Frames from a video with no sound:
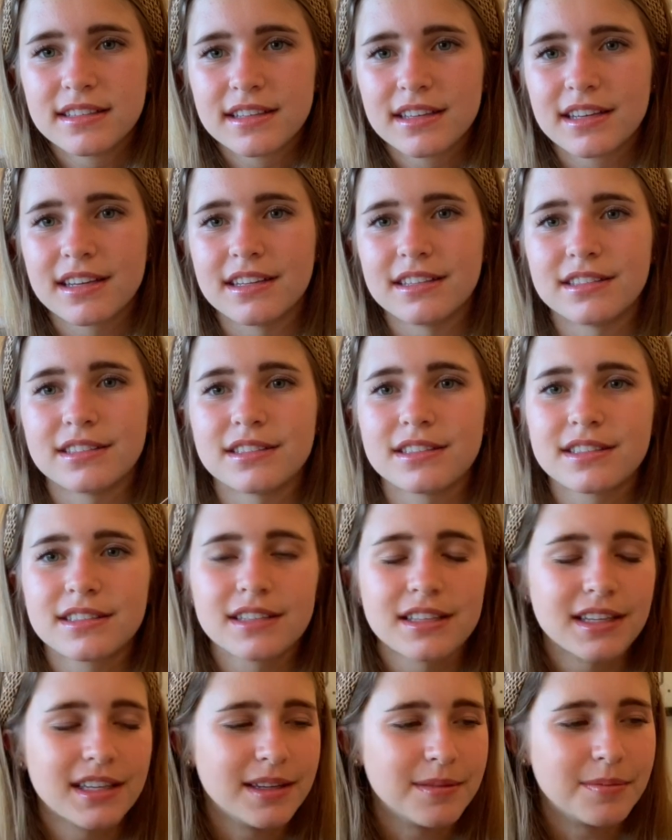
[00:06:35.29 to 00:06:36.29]
because
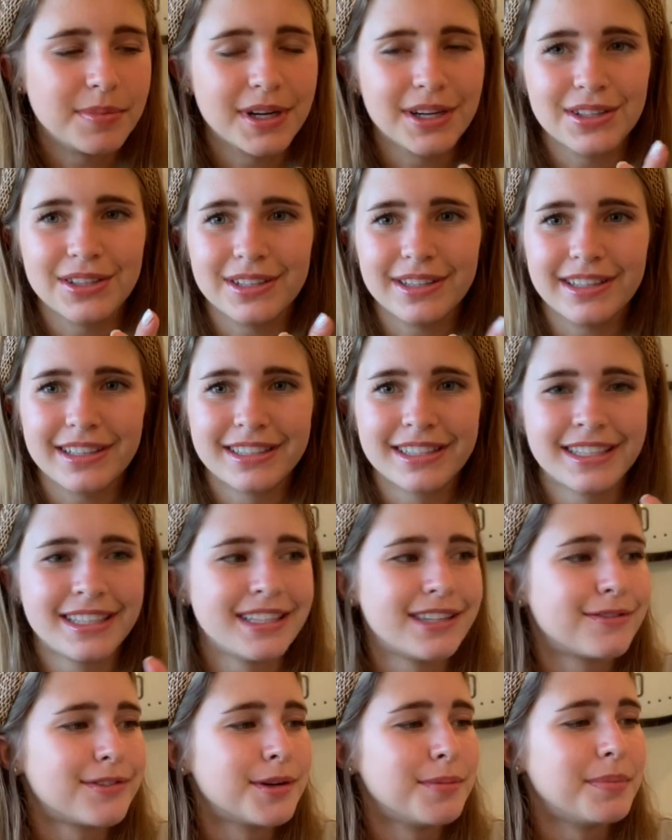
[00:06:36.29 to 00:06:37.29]
it barely looks any
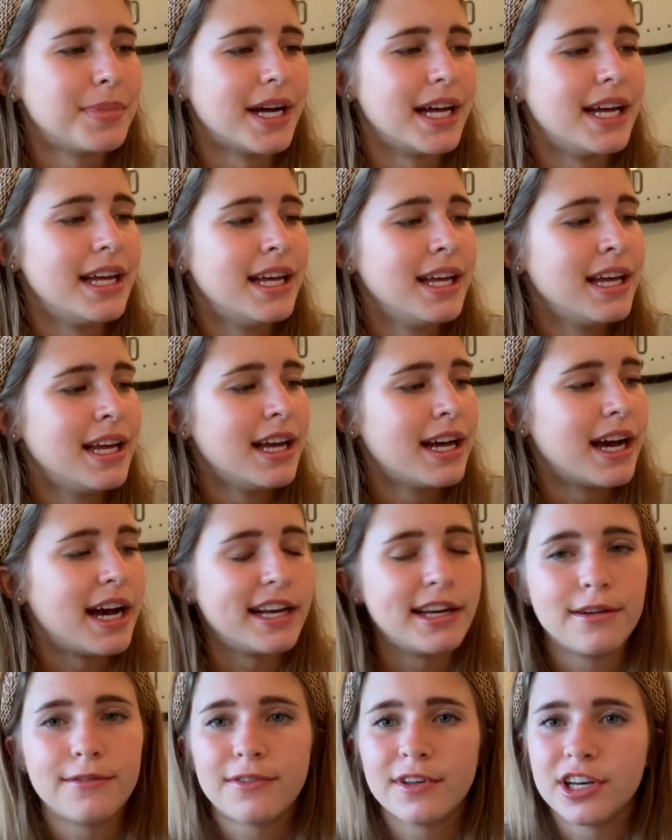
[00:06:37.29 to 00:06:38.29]
different, but I
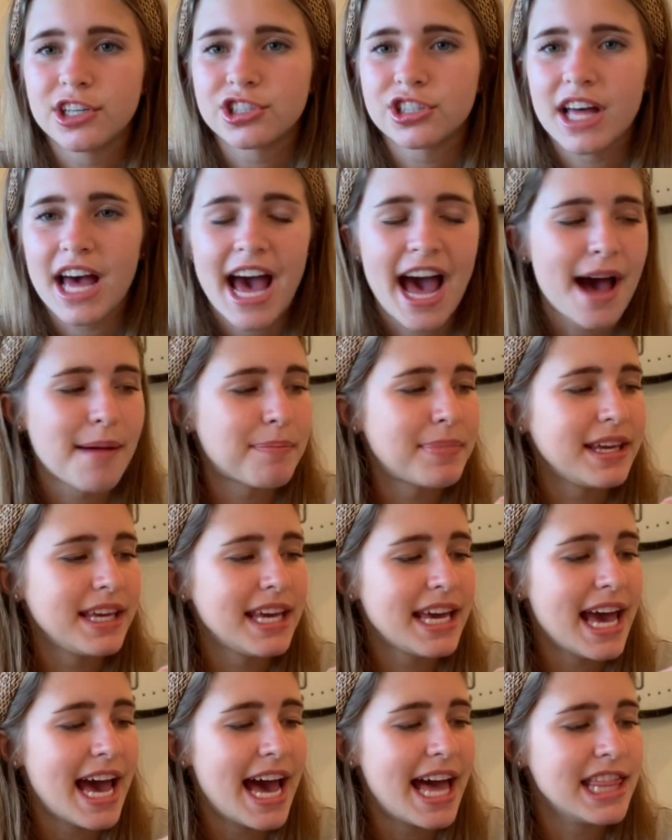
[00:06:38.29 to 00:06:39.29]
did finish the
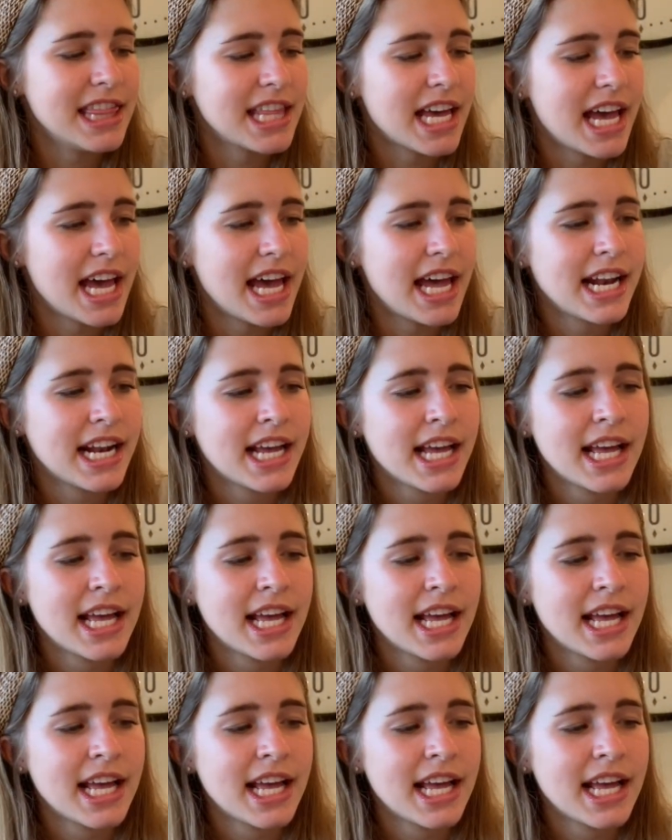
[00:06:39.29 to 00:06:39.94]
Happy, and then